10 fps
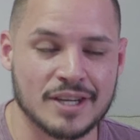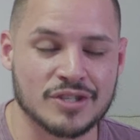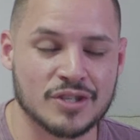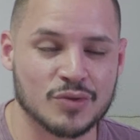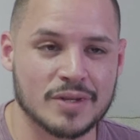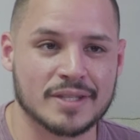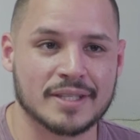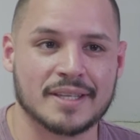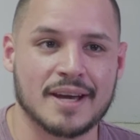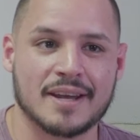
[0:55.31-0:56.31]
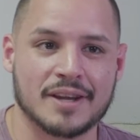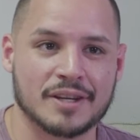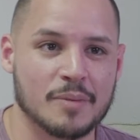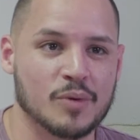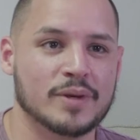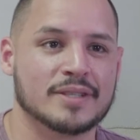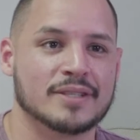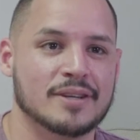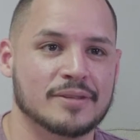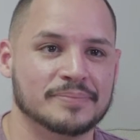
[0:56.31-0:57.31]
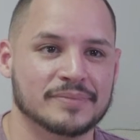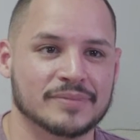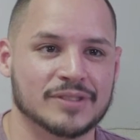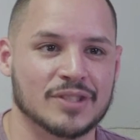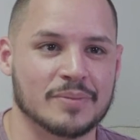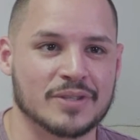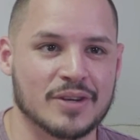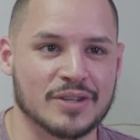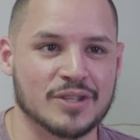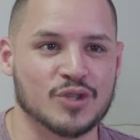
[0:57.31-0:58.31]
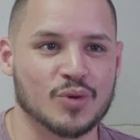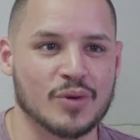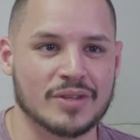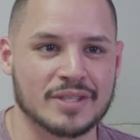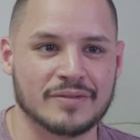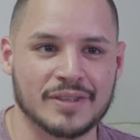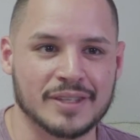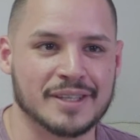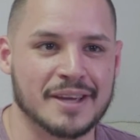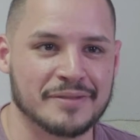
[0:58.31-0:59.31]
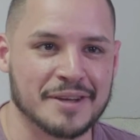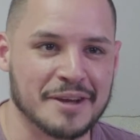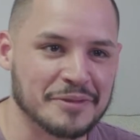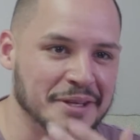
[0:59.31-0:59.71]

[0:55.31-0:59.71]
I just recently got out a couple weeks ago, so I'm starting to enjoy the civilian life now, if you